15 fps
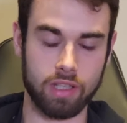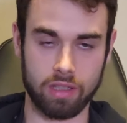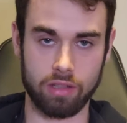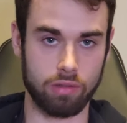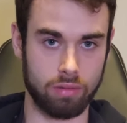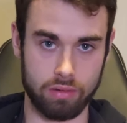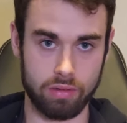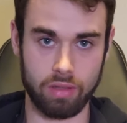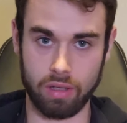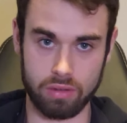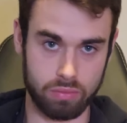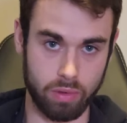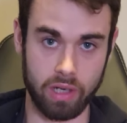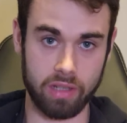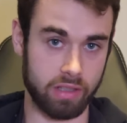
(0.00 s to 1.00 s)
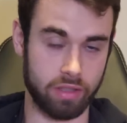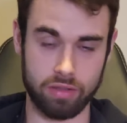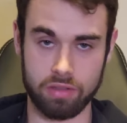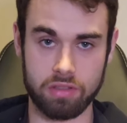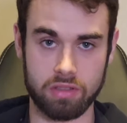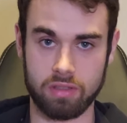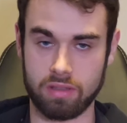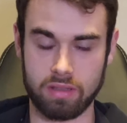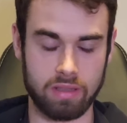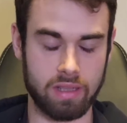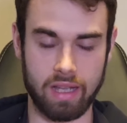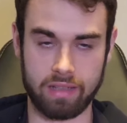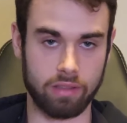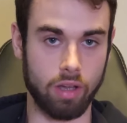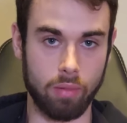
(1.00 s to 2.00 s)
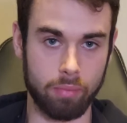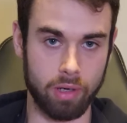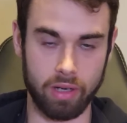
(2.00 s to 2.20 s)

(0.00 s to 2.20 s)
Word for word: You don't want to use like normal